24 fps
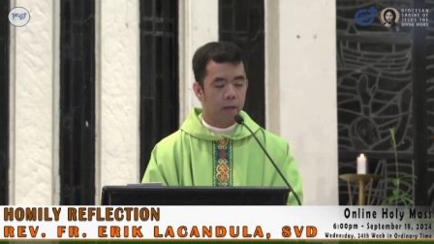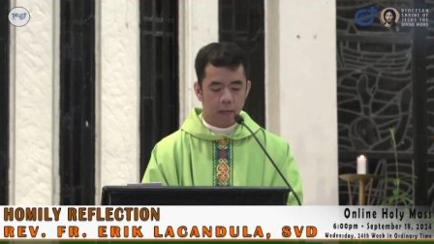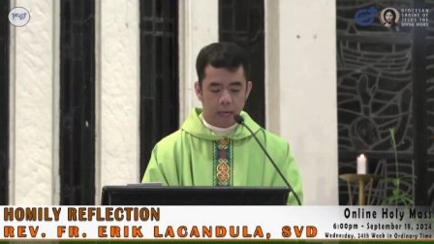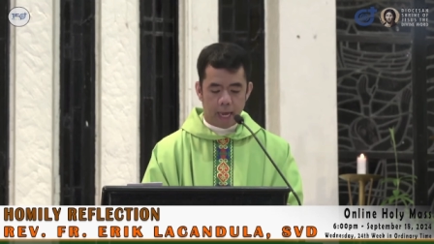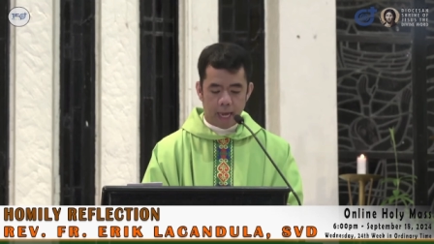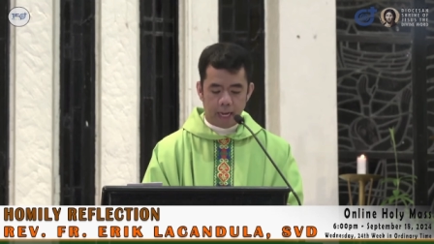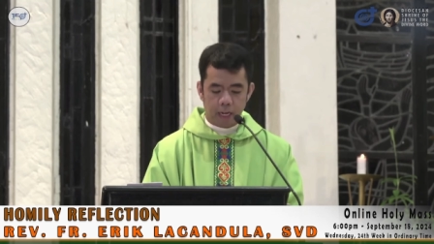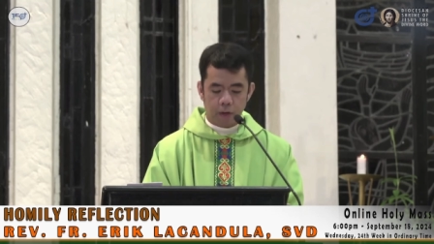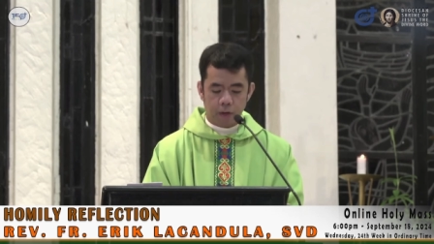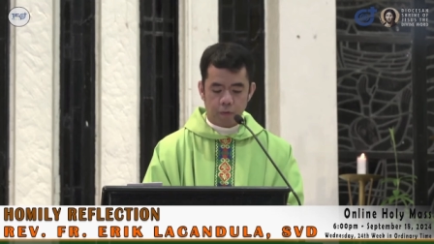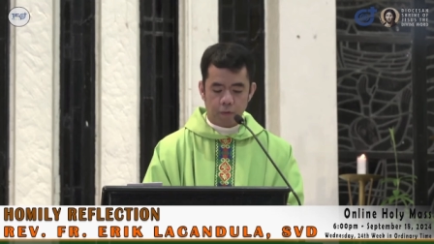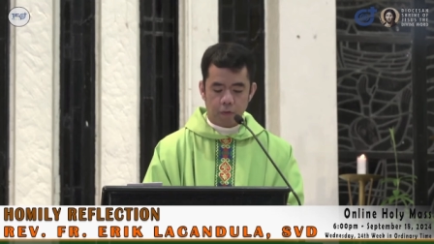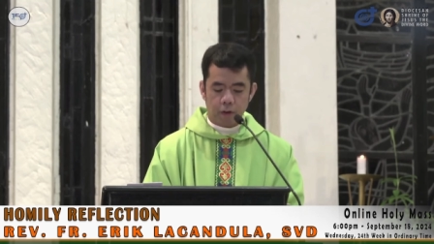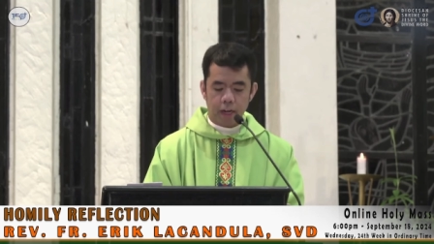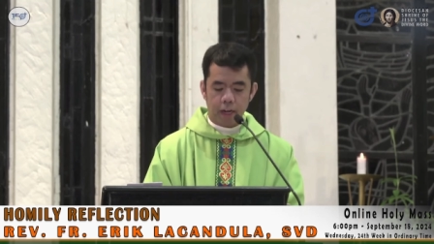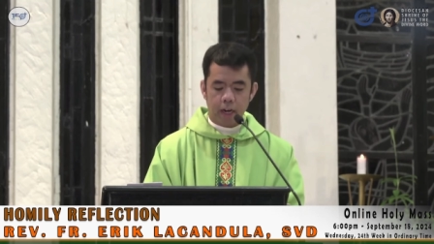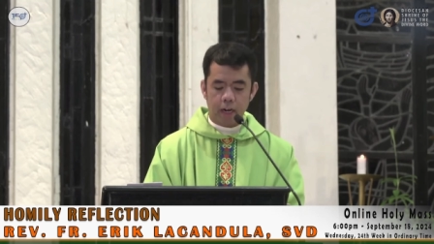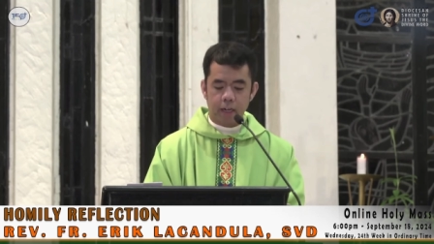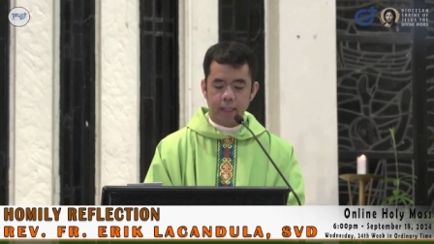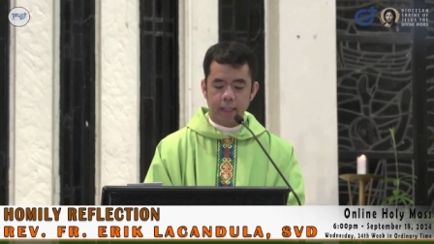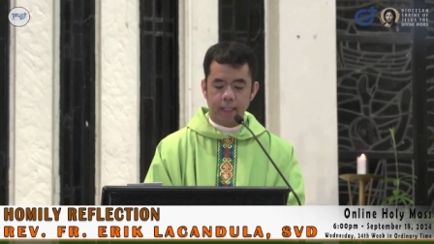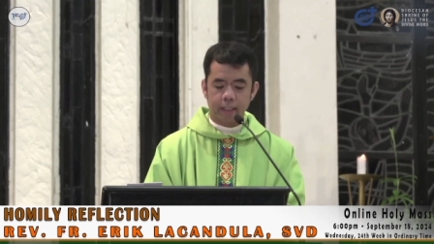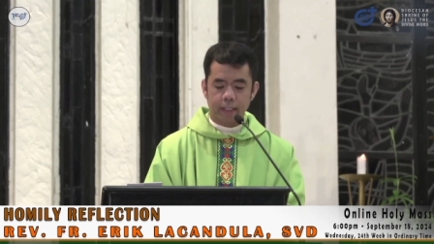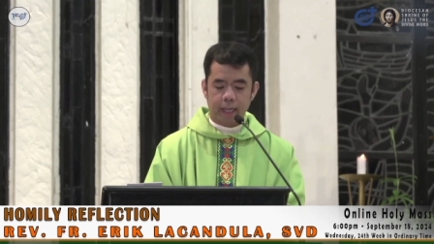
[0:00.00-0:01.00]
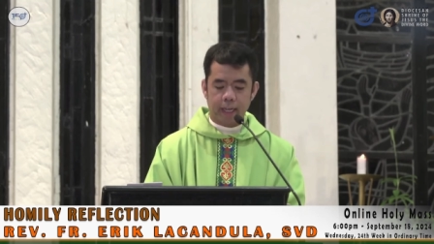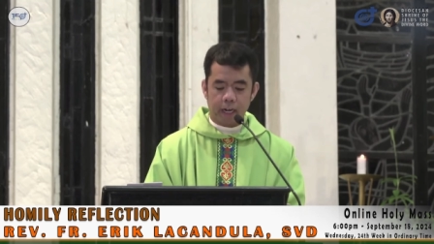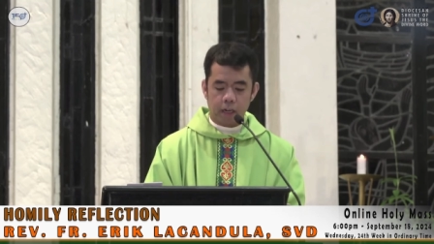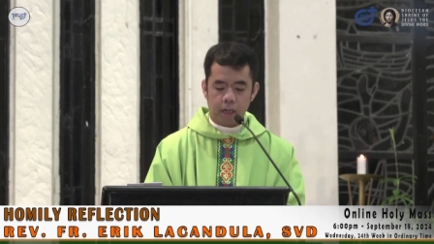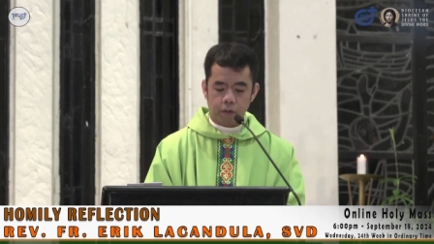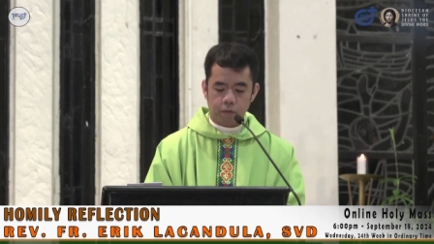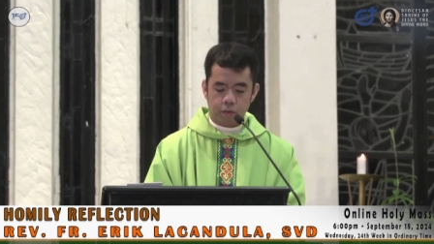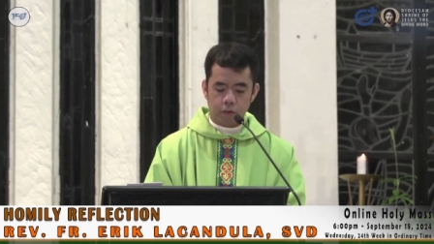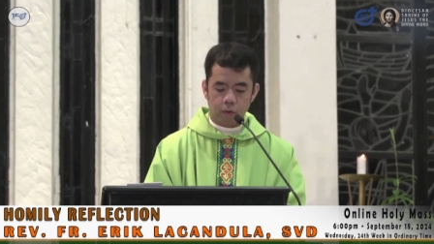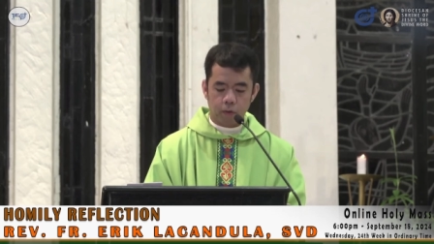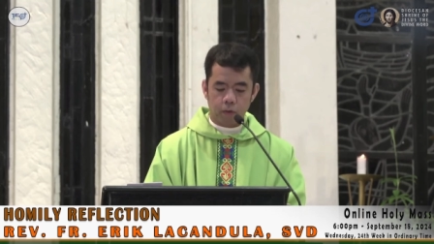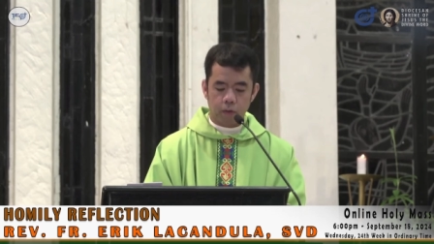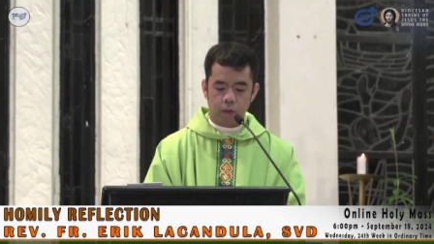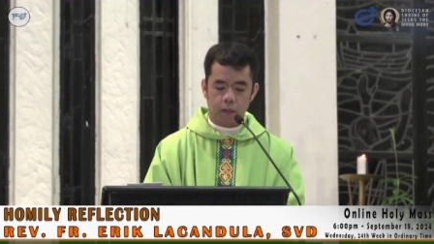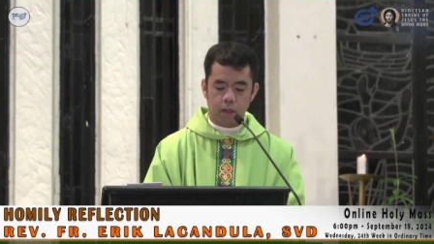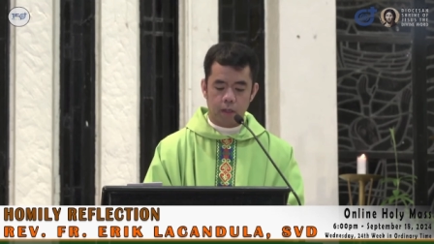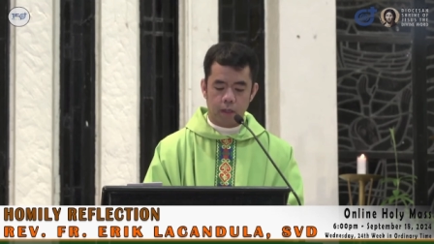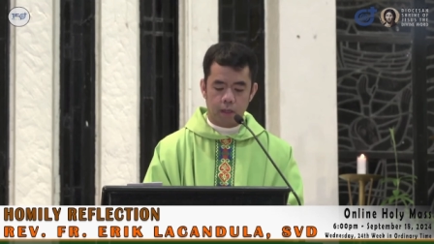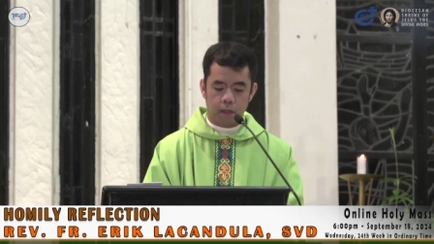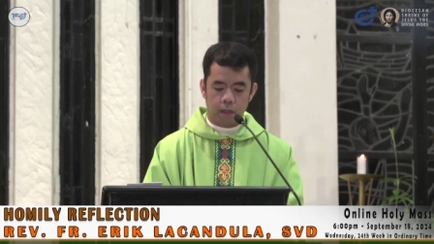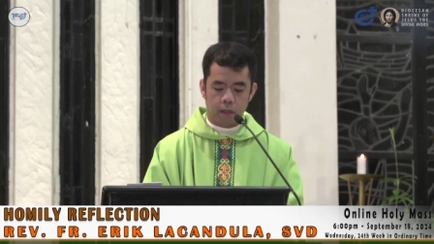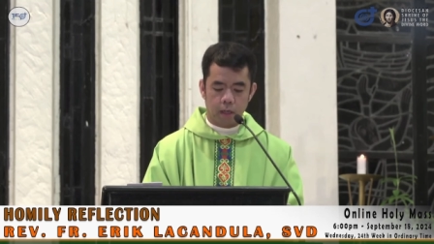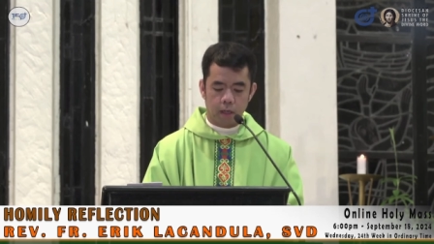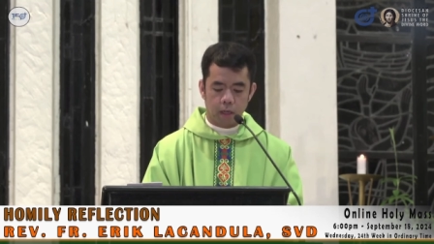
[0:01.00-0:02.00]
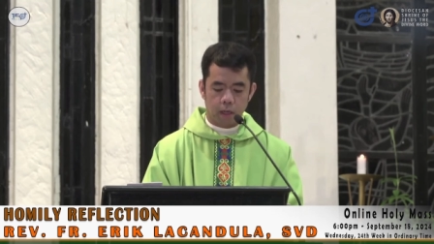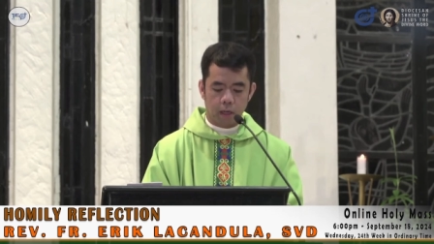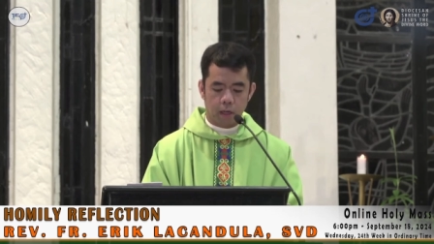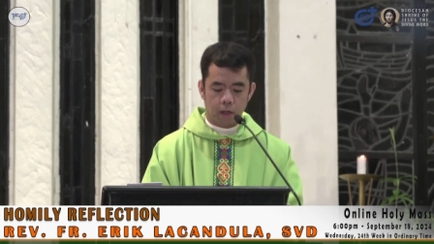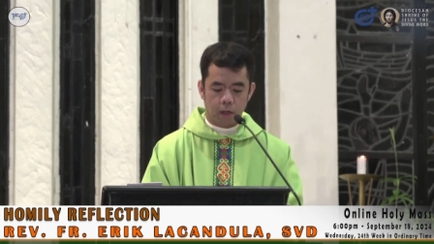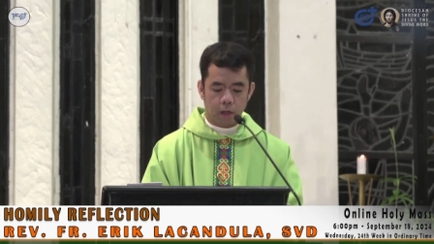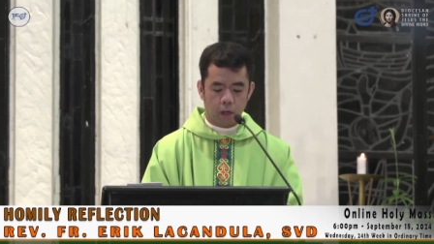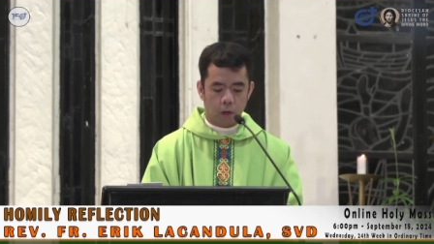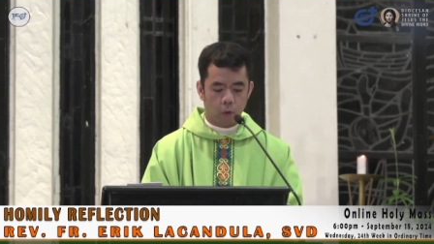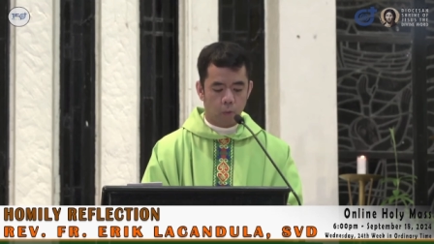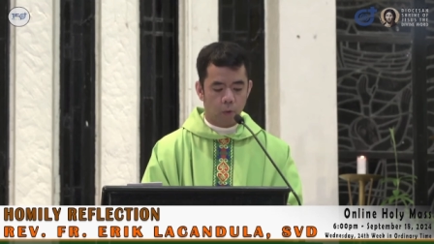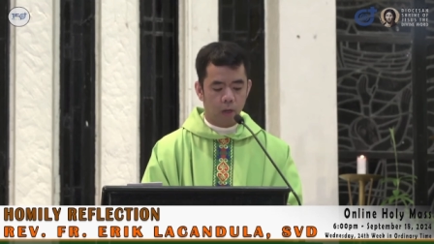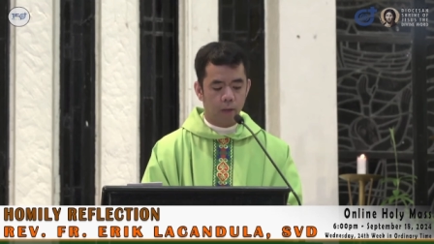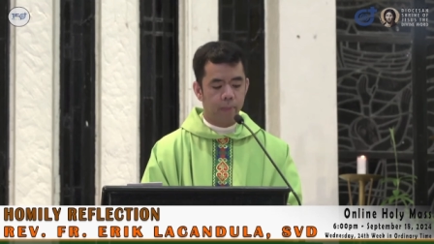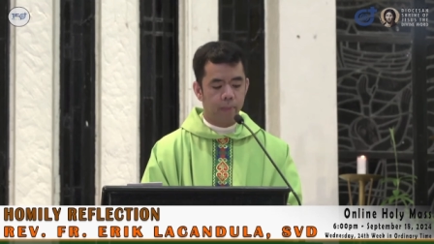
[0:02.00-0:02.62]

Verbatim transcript: And if we are not careful, we'll